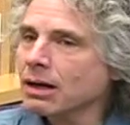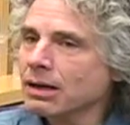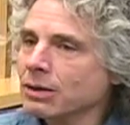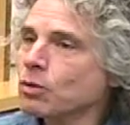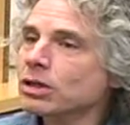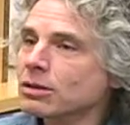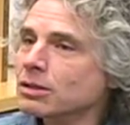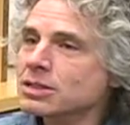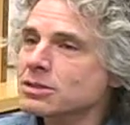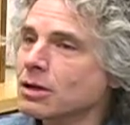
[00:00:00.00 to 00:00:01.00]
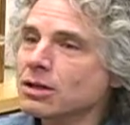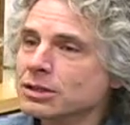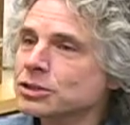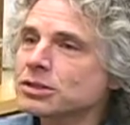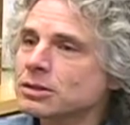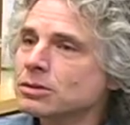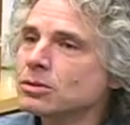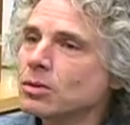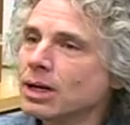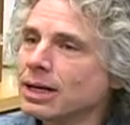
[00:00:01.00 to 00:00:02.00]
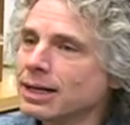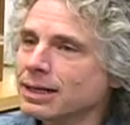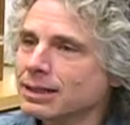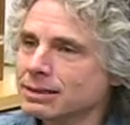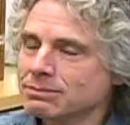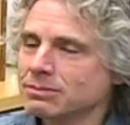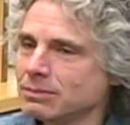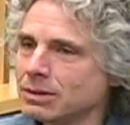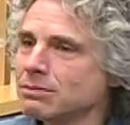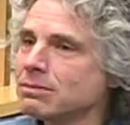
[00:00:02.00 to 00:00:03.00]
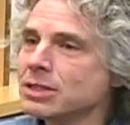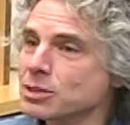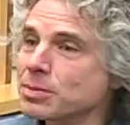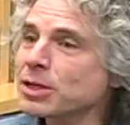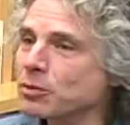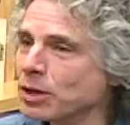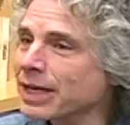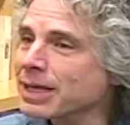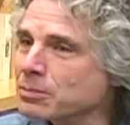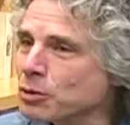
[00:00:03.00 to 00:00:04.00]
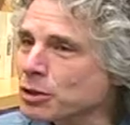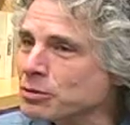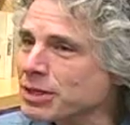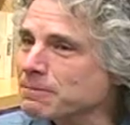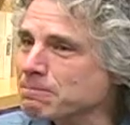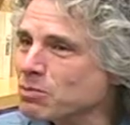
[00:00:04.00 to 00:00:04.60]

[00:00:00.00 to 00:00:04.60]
I don't want all this knowledge to disappear when I get bored with it.